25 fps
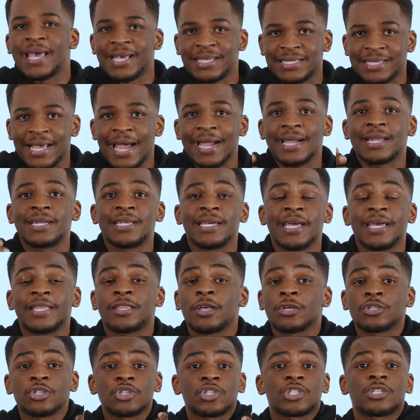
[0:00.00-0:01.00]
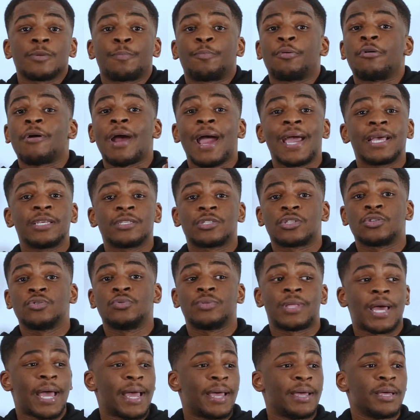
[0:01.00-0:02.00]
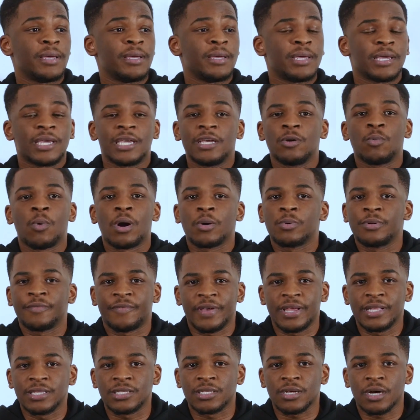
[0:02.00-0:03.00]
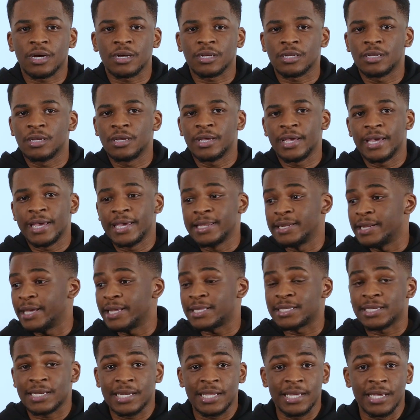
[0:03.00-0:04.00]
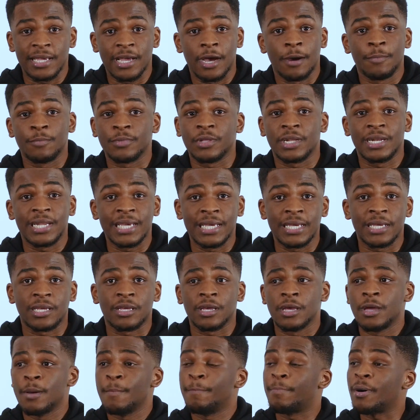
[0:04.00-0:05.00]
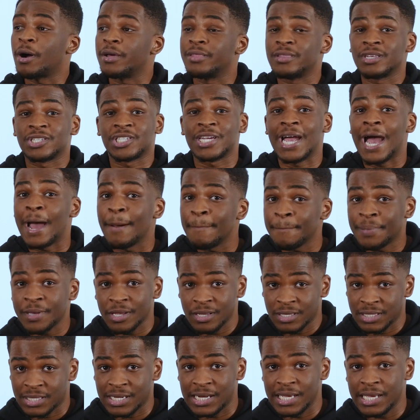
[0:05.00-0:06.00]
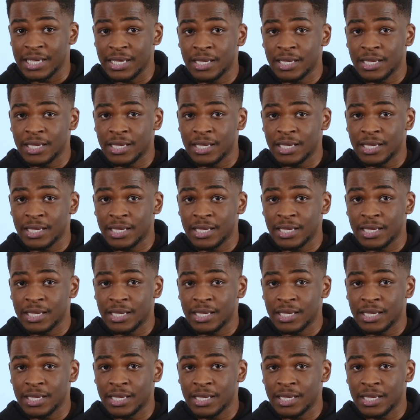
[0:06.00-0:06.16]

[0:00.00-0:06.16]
Exactly. It doesn't surprise you that he won with Inter in Italy, the league. But the Champions League...